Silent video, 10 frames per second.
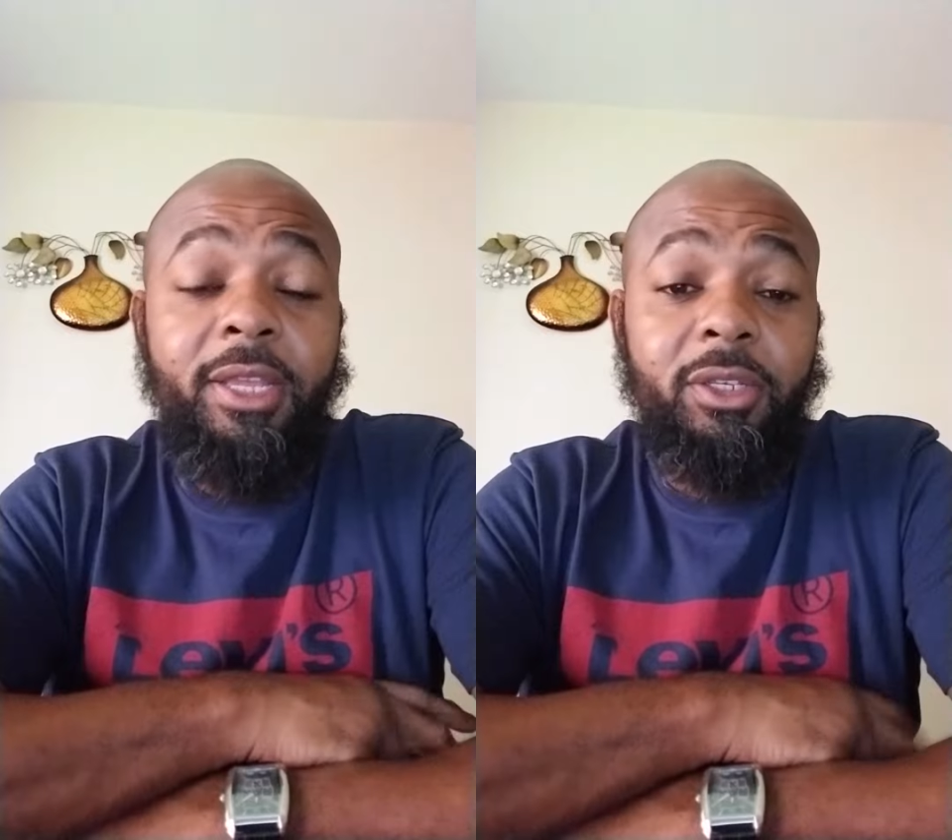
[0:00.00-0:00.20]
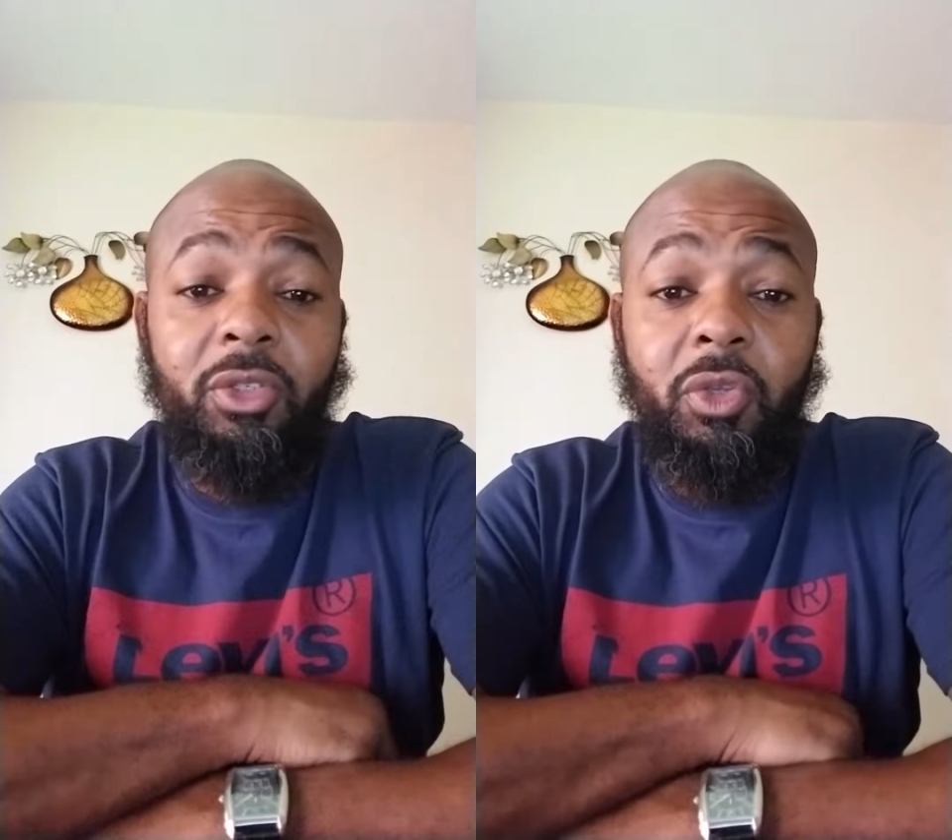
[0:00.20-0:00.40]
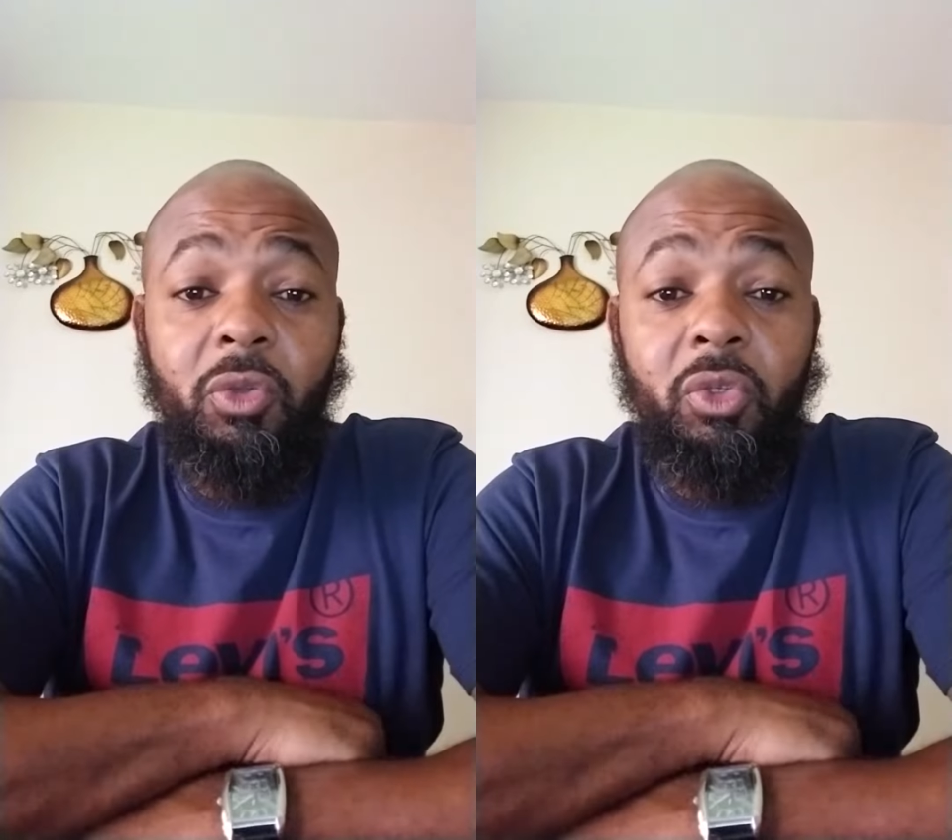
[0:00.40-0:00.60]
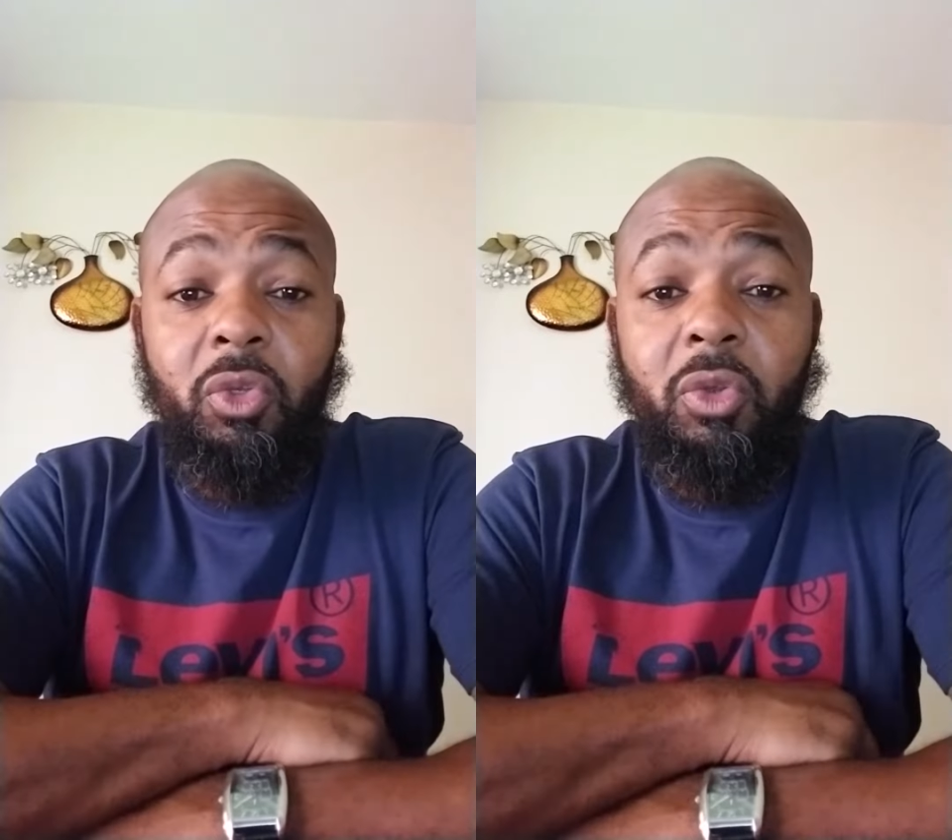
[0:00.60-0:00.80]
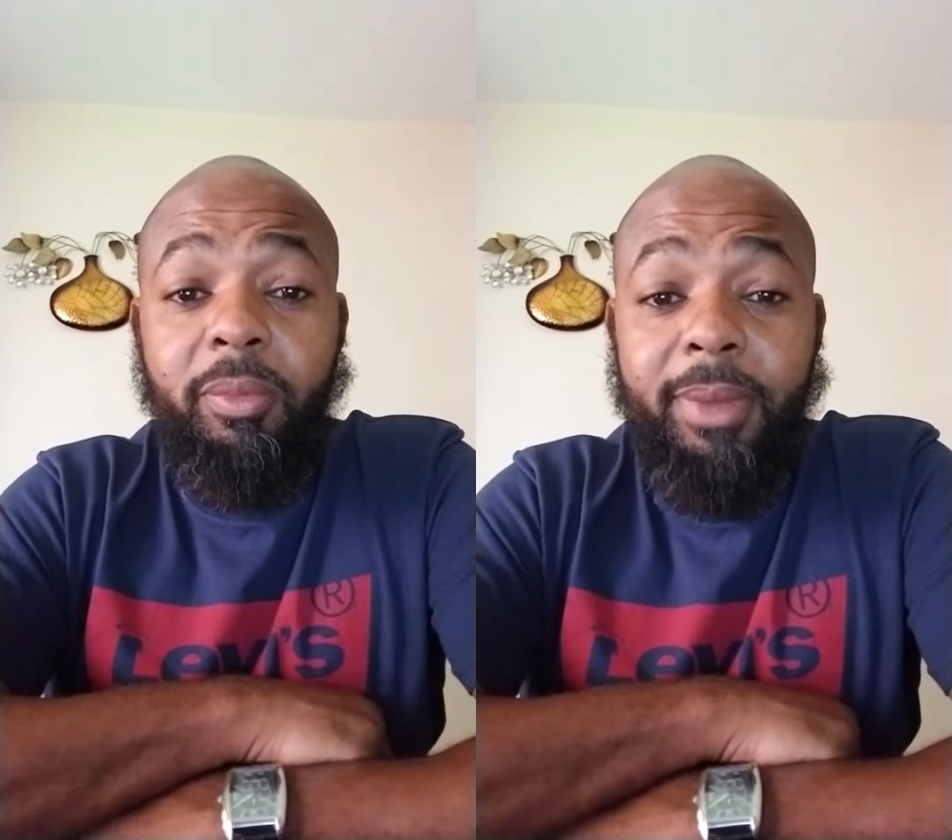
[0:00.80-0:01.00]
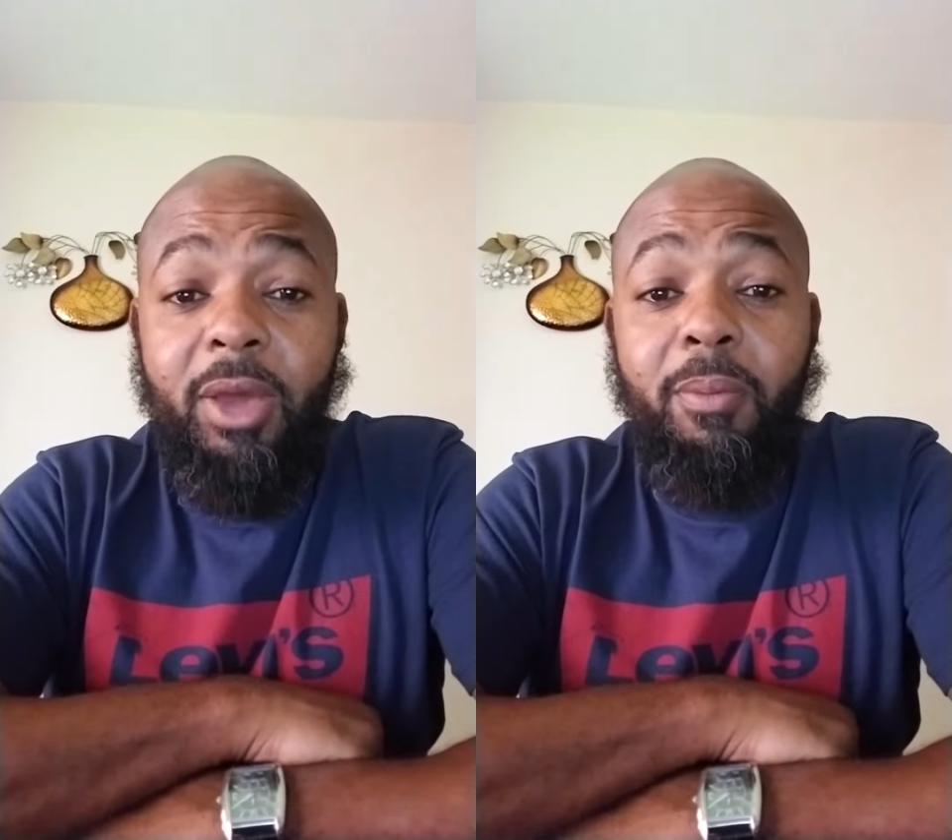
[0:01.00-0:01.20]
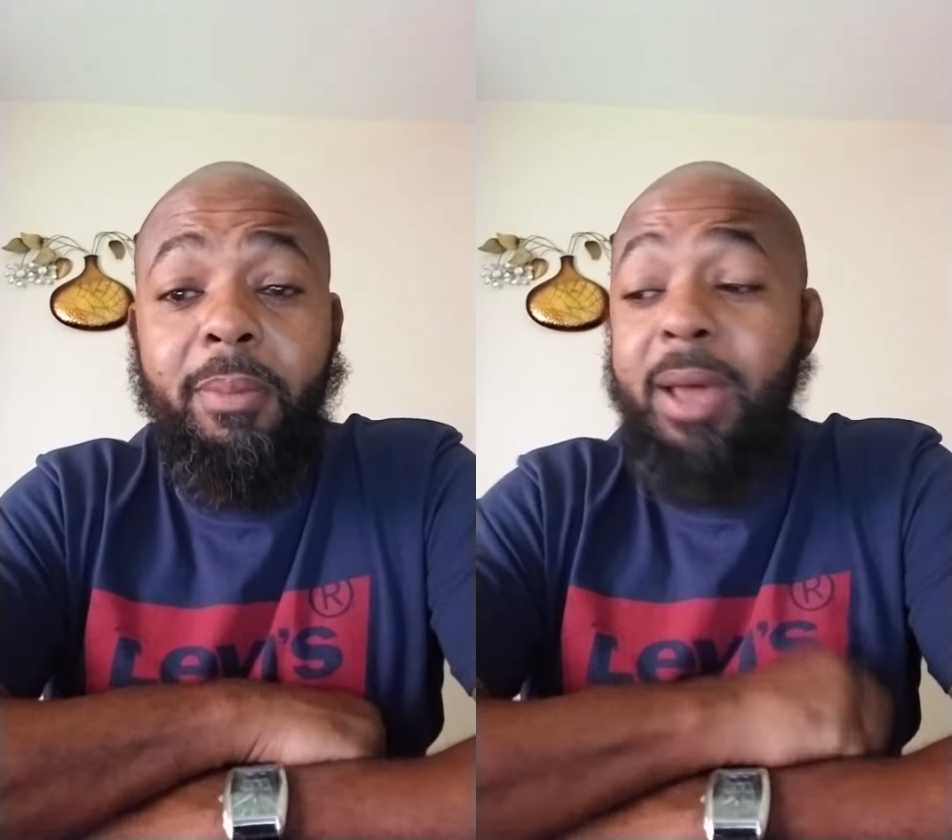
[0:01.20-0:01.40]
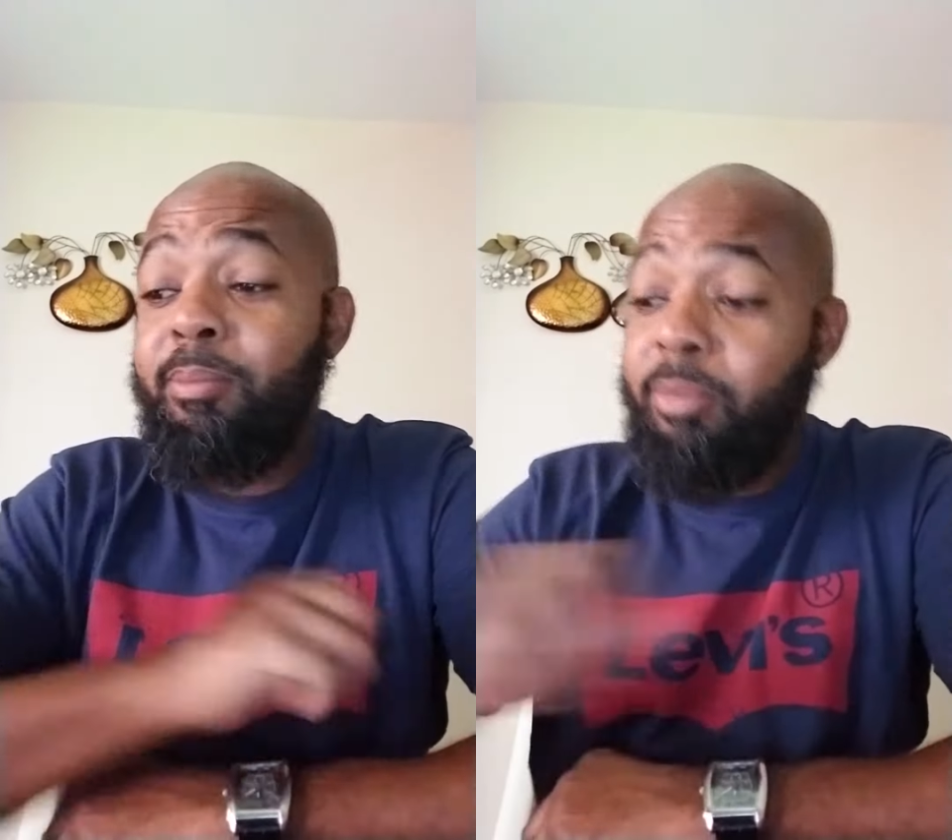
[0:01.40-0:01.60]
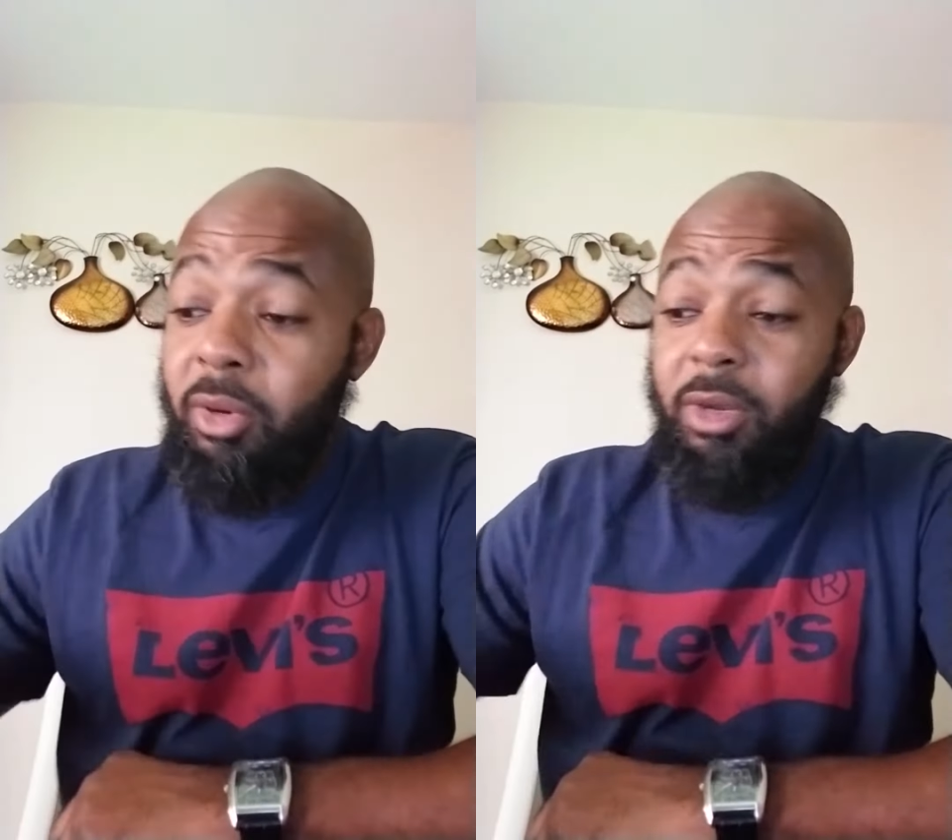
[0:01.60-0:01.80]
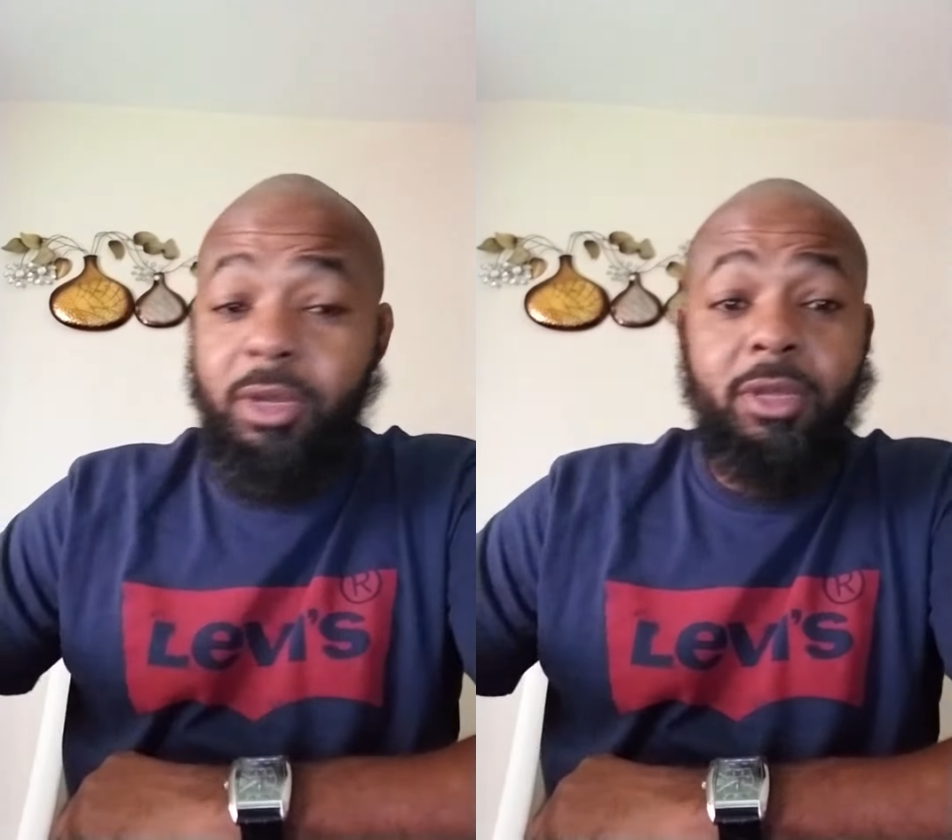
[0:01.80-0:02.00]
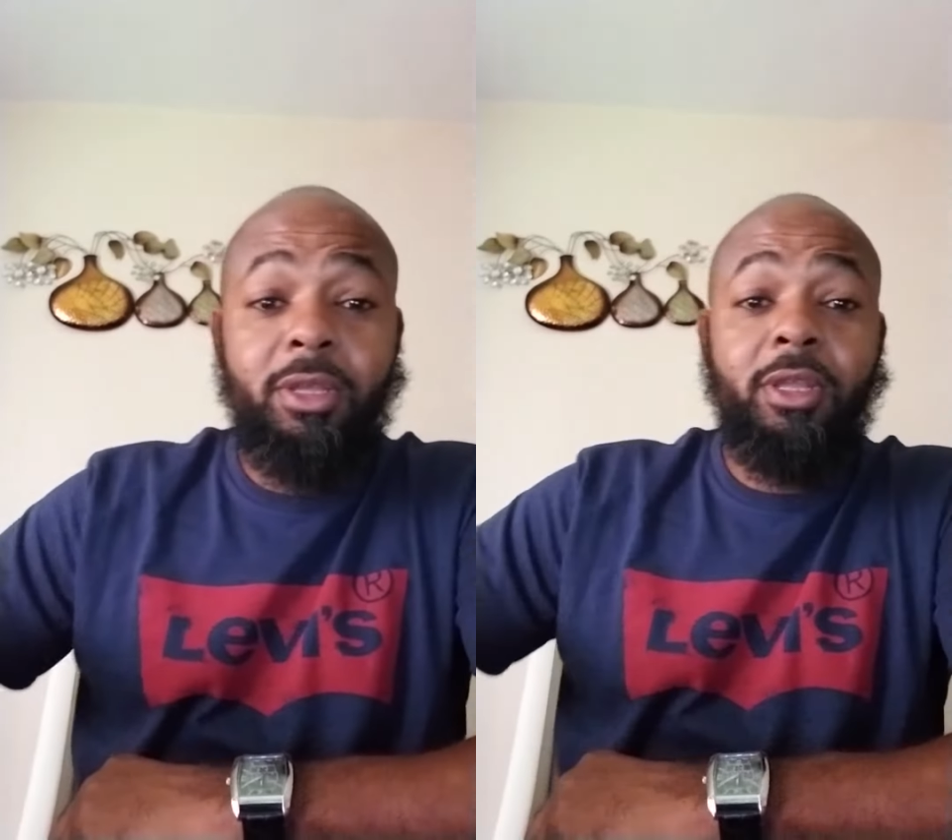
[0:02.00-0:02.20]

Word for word: to talk to you about my book,